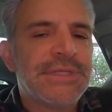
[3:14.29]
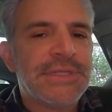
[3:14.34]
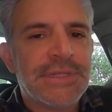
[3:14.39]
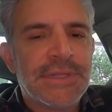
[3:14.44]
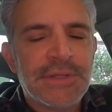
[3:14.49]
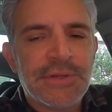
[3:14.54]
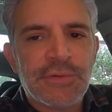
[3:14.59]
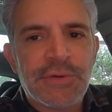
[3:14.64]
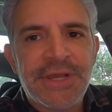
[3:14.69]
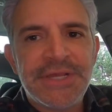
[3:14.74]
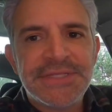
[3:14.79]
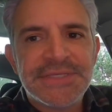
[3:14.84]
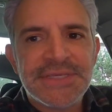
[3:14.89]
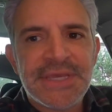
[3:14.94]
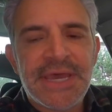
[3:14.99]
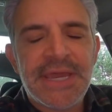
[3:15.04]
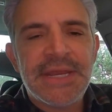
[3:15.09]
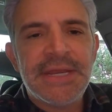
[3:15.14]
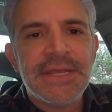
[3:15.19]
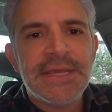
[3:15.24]
and then the right
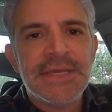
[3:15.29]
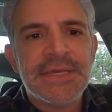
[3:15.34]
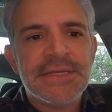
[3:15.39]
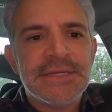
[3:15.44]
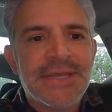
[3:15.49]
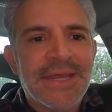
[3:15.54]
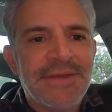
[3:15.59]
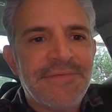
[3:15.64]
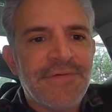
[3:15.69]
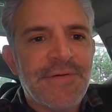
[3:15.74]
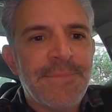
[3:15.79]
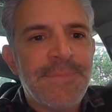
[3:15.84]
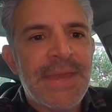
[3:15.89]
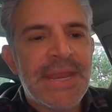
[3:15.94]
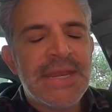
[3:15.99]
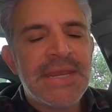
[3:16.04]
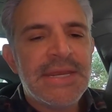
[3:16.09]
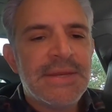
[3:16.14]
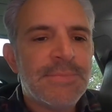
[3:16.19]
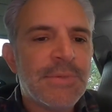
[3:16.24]
side, kind of a
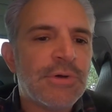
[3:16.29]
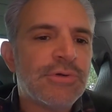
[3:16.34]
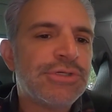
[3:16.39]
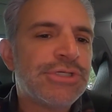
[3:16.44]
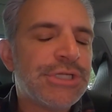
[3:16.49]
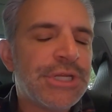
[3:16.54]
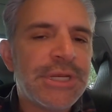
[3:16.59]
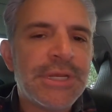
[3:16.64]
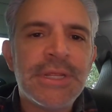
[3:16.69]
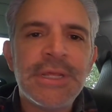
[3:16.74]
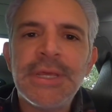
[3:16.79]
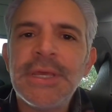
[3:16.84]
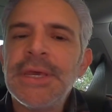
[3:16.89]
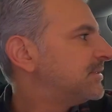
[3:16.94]
bending motion,